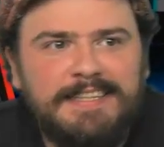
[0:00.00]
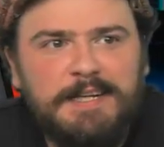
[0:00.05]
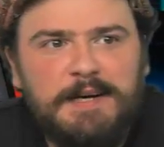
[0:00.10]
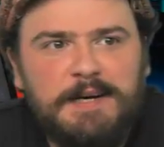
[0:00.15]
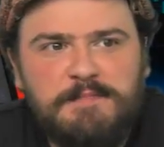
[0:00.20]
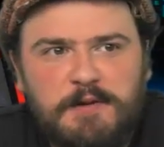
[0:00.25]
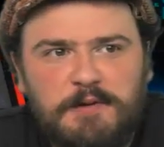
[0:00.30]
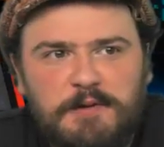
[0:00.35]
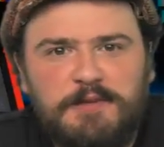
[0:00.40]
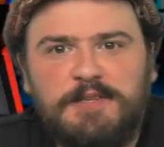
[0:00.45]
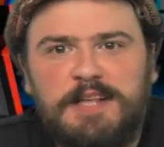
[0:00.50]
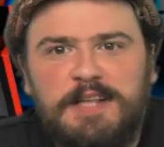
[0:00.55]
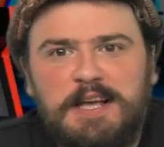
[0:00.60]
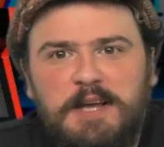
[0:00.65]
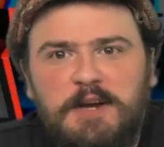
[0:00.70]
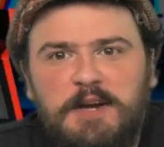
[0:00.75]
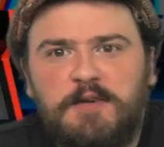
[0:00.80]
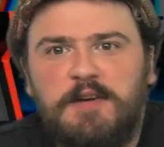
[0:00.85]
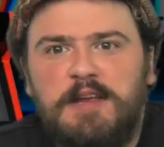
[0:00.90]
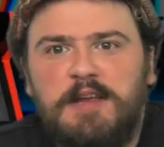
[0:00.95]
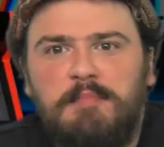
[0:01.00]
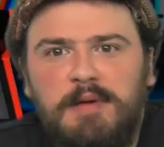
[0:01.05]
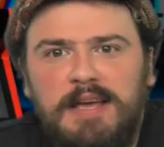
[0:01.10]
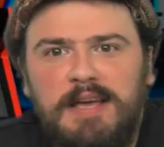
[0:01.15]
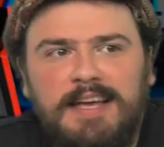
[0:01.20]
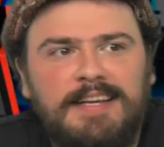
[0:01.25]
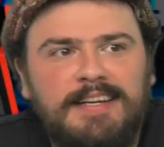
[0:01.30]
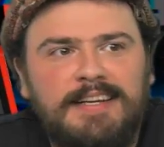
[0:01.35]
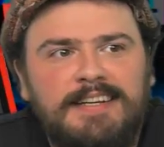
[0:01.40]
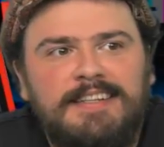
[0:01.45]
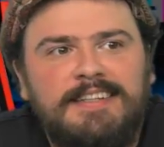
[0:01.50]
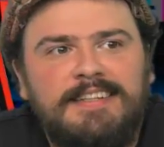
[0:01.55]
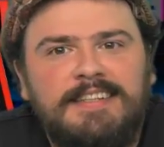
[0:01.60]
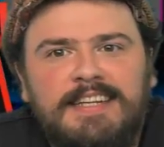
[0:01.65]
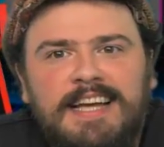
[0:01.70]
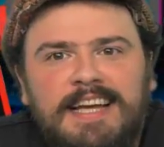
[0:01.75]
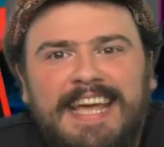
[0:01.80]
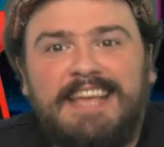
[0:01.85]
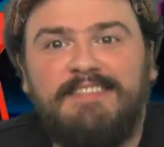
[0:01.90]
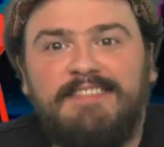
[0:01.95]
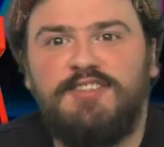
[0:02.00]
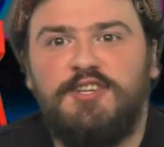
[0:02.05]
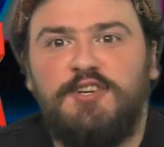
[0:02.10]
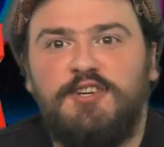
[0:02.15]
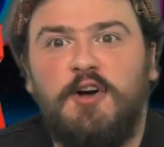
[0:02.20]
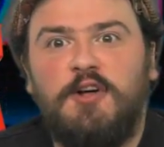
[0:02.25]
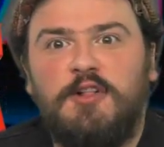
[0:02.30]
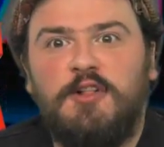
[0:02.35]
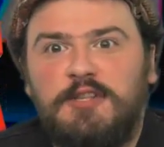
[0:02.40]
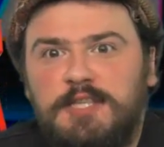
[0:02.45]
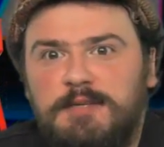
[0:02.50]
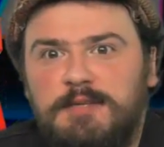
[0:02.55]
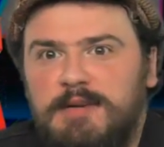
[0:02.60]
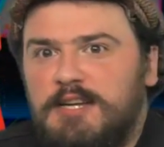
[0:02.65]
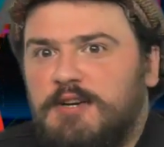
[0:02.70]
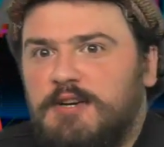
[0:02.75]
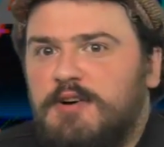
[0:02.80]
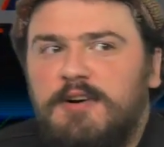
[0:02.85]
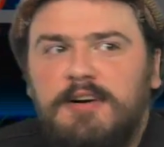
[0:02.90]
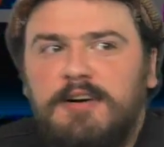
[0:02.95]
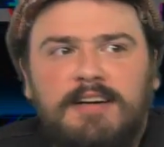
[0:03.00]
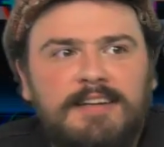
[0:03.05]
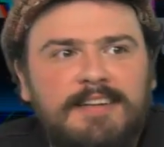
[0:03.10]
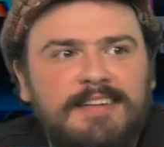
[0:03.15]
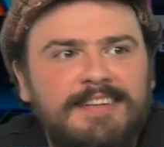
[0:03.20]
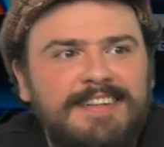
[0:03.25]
I'm not just like a creepy... He gives chocolates to my daughter.